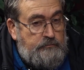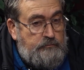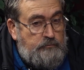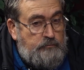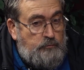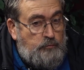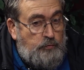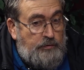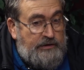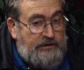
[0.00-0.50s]

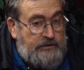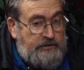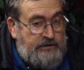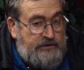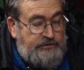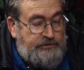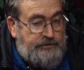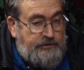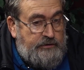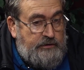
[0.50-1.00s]

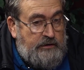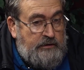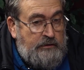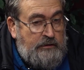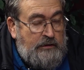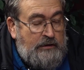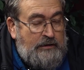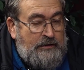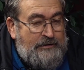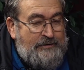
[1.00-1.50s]
religion,
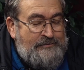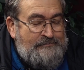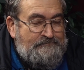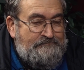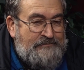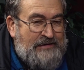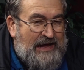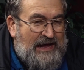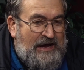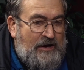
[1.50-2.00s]

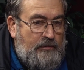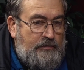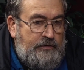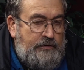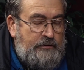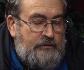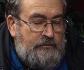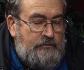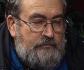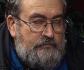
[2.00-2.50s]
how do
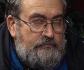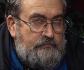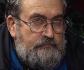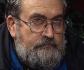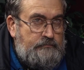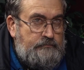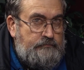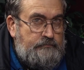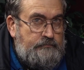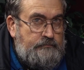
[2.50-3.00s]
you
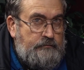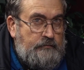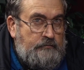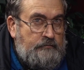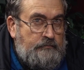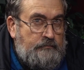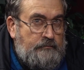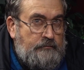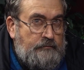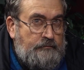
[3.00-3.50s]

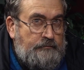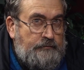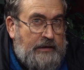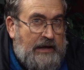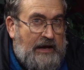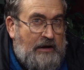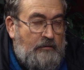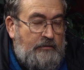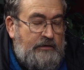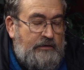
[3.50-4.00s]

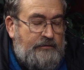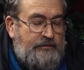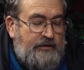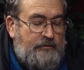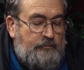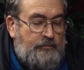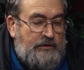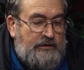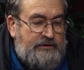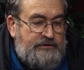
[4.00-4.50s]
how do you think
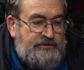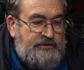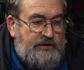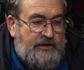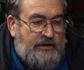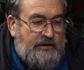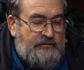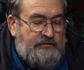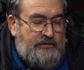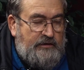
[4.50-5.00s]
religion
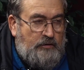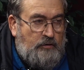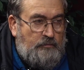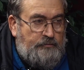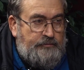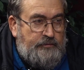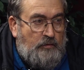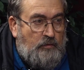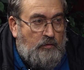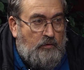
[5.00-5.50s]
has
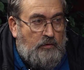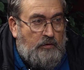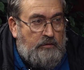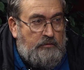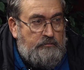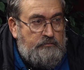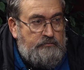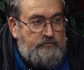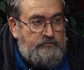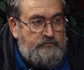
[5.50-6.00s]
helped or
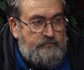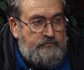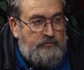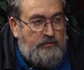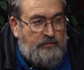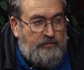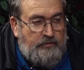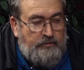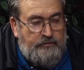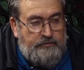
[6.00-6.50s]

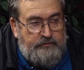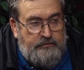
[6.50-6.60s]
hurt the